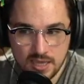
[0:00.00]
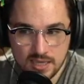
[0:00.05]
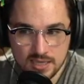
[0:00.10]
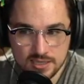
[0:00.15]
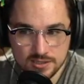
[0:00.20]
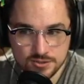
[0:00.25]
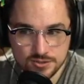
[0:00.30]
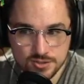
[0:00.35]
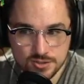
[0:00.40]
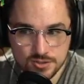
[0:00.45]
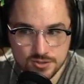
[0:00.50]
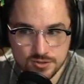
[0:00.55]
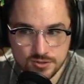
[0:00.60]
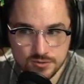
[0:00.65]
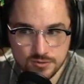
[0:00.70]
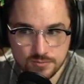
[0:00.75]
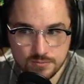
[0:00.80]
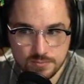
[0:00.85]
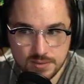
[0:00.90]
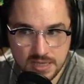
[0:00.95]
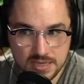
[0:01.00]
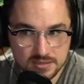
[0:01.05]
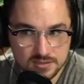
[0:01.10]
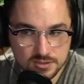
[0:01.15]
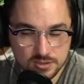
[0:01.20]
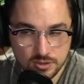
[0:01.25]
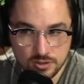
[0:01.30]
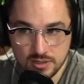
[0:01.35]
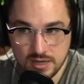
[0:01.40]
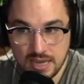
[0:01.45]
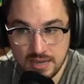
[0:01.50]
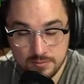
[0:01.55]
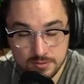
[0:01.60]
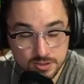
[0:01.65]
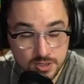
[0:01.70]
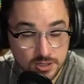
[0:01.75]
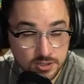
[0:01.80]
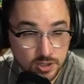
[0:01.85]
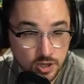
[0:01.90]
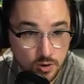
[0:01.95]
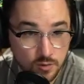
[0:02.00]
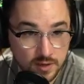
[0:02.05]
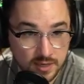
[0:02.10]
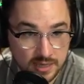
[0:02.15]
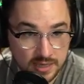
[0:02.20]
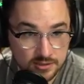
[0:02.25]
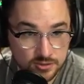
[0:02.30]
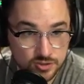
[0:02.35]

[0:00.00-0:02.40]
is place or Amazon going